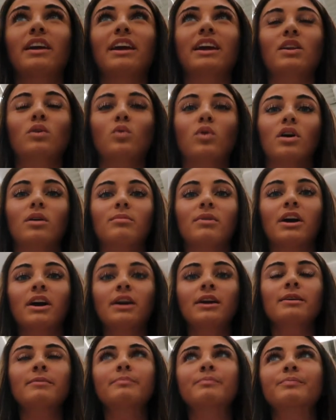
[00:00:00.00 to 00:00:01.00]
in
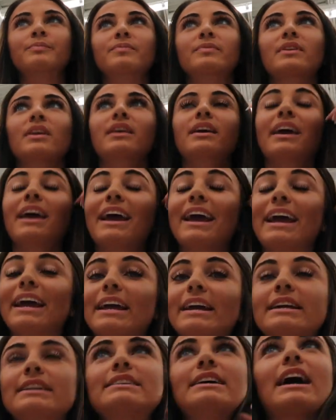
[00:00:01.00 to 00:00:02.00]
Walmart.
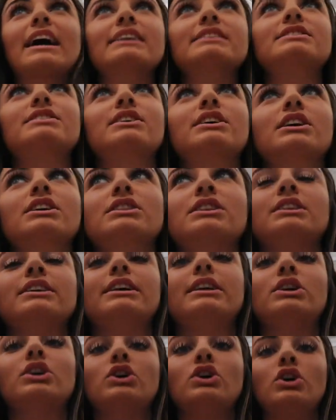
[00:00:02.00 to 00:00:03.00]
And I took the
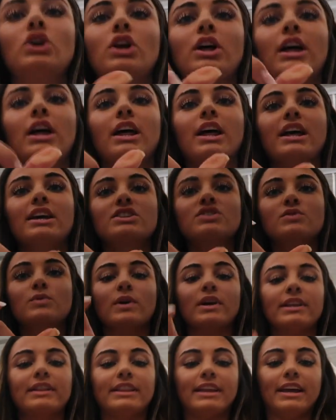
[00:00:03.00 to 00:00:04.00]
little
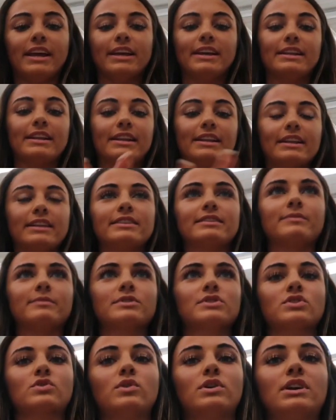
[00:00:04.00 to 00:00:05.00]
squirt thing and
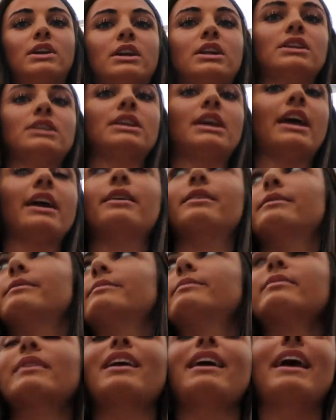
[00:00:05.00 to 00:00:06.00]
squirt
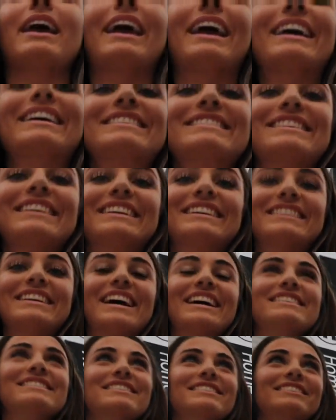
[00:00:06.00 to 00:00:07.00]
hand
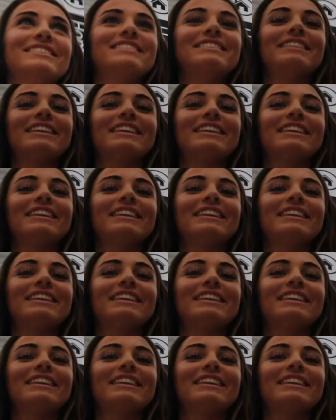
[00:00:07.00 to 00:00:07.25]
sanitizer.